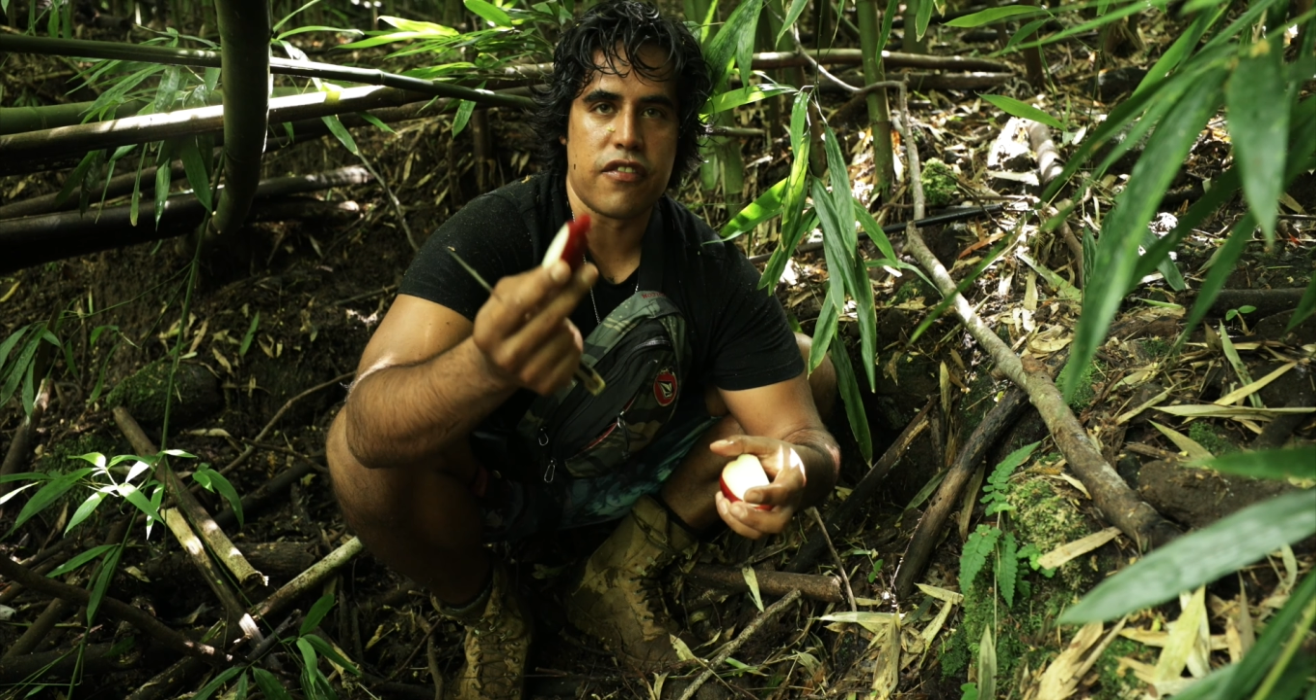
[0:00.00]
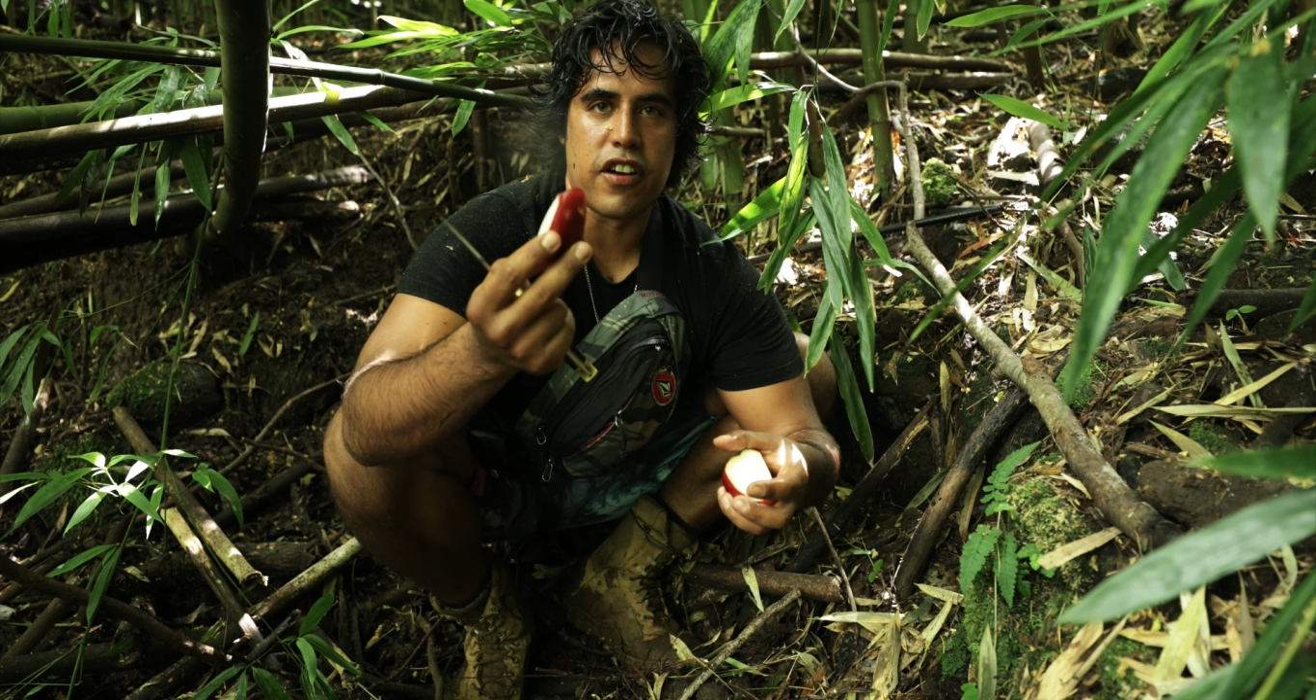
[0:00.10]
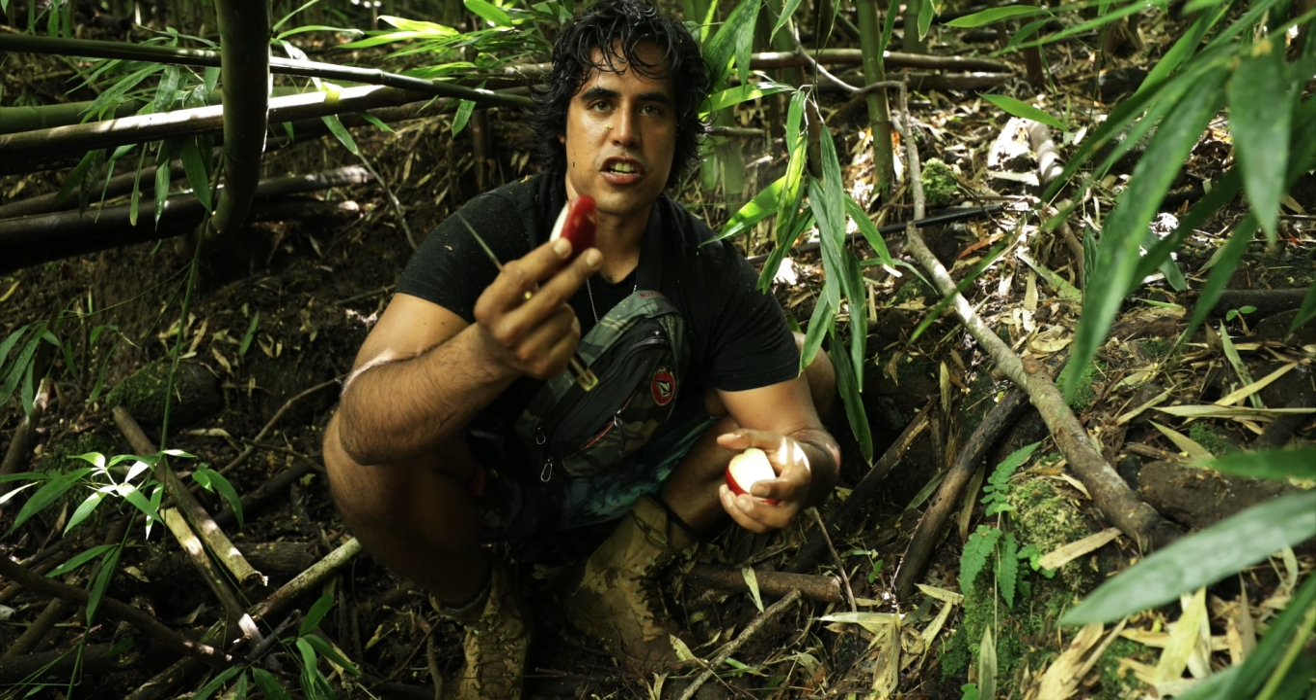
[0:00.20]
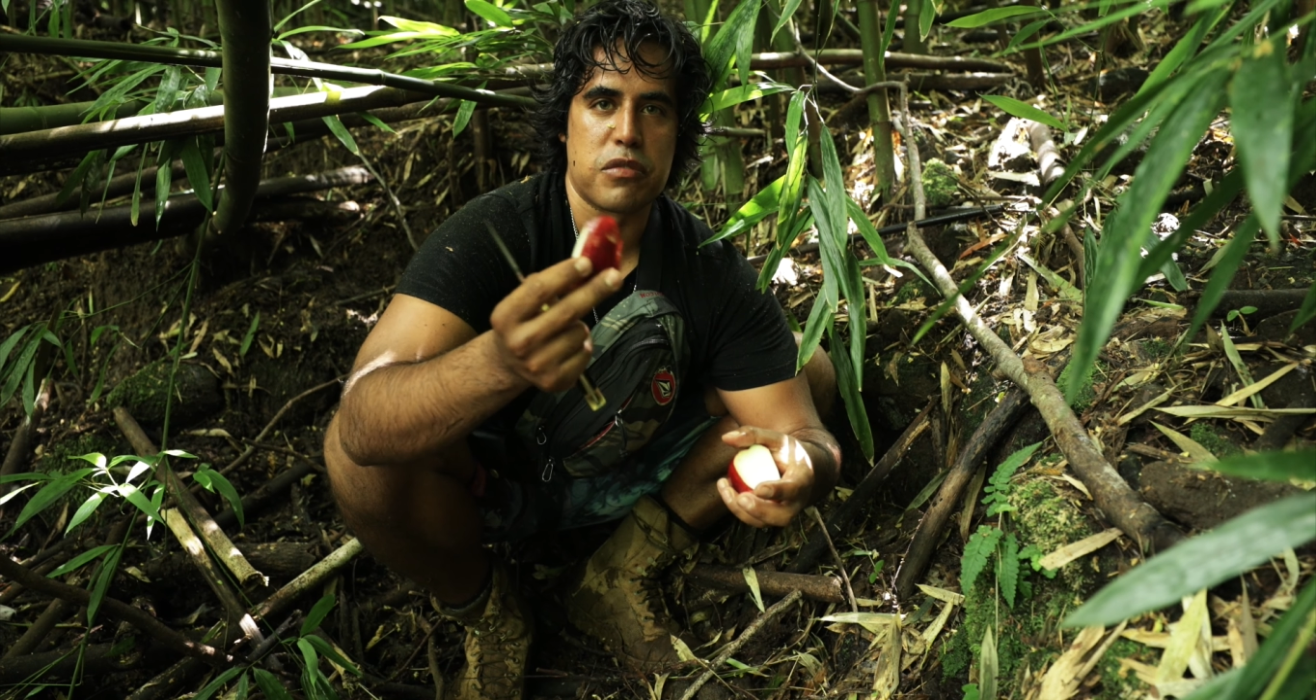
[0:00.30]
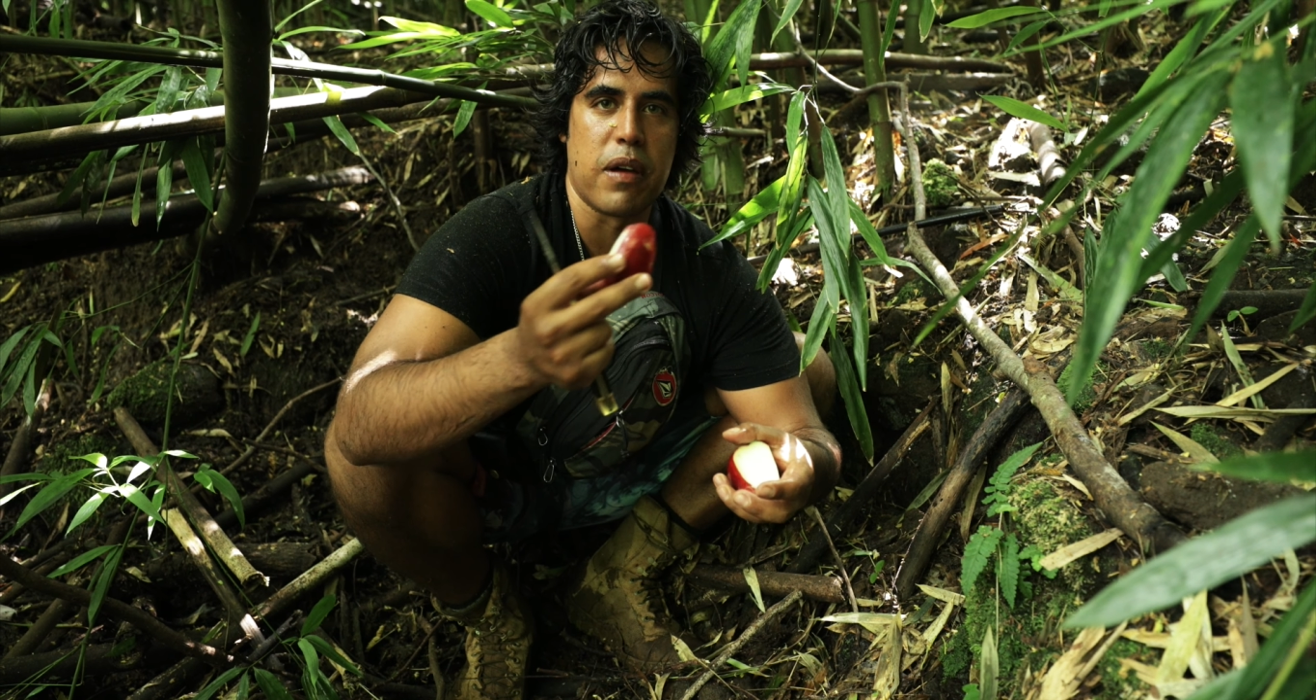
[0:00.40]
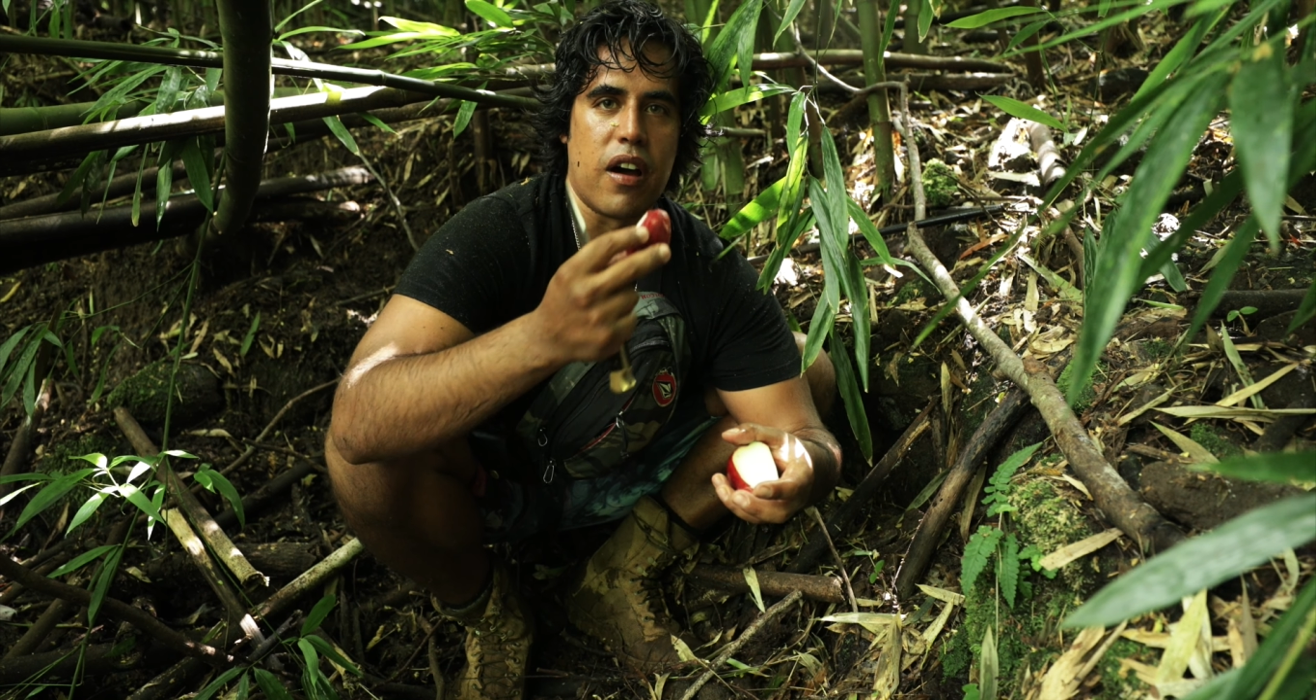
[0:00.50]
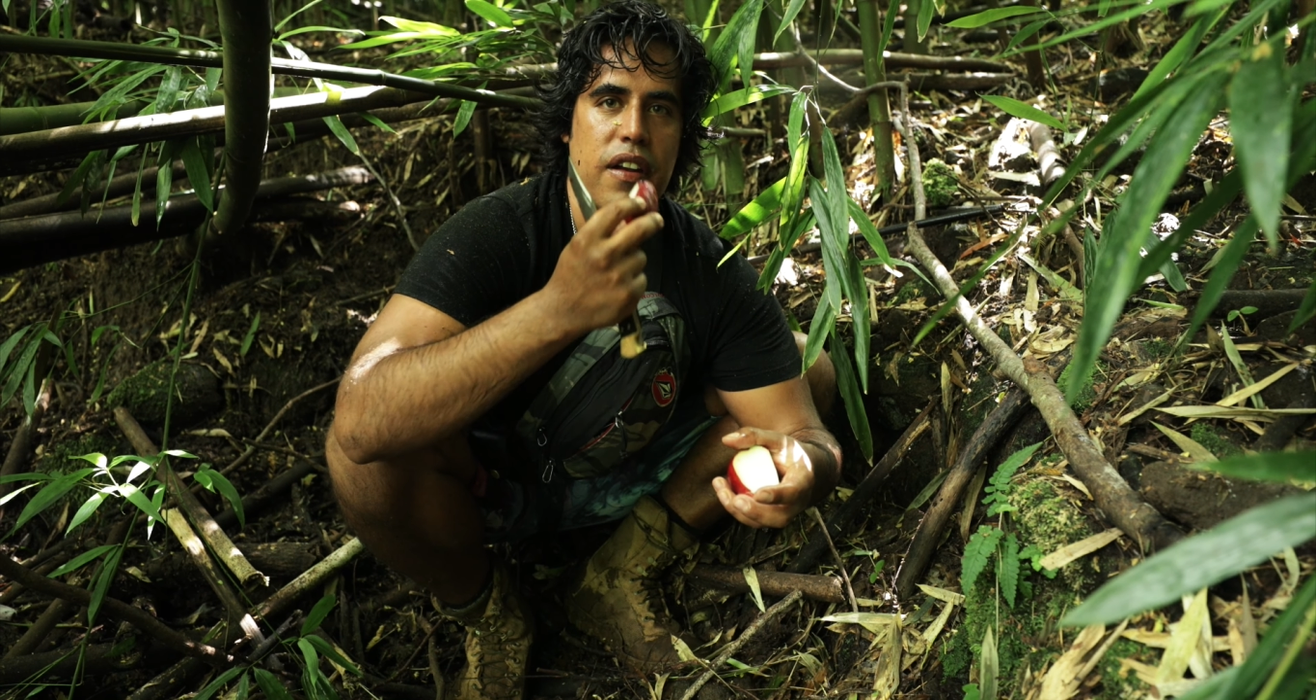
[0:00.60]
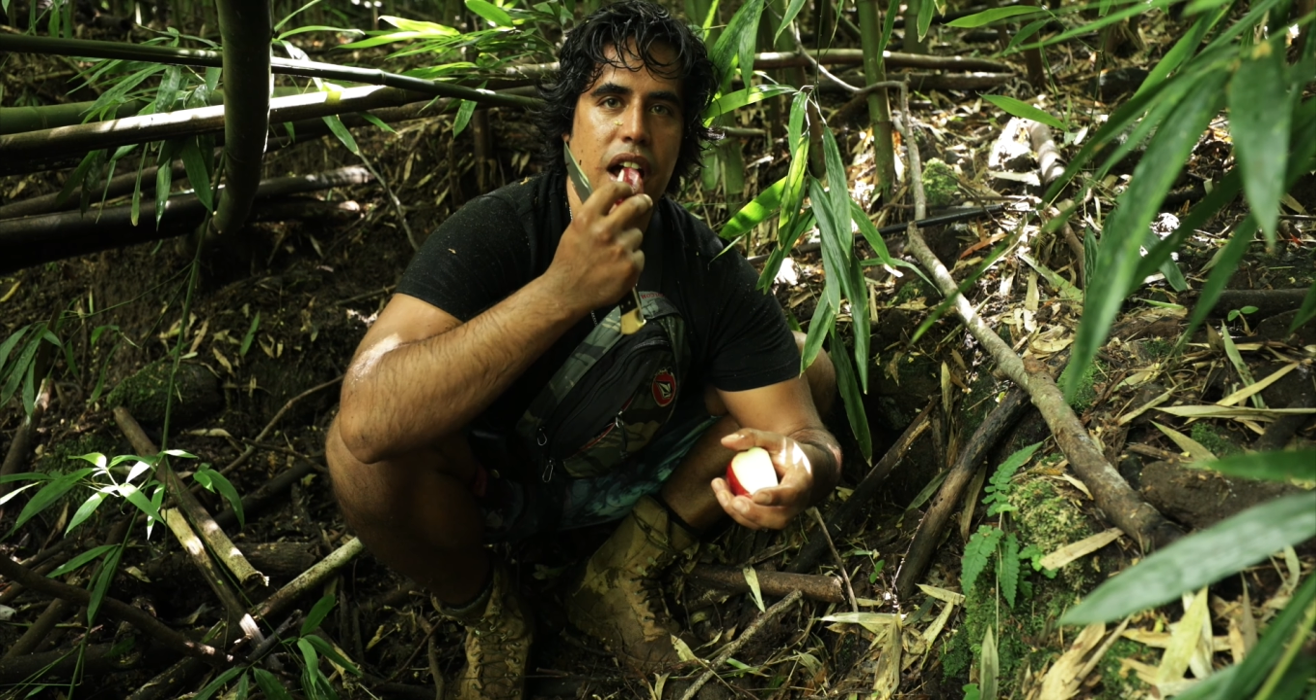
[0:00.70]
Fresh mountain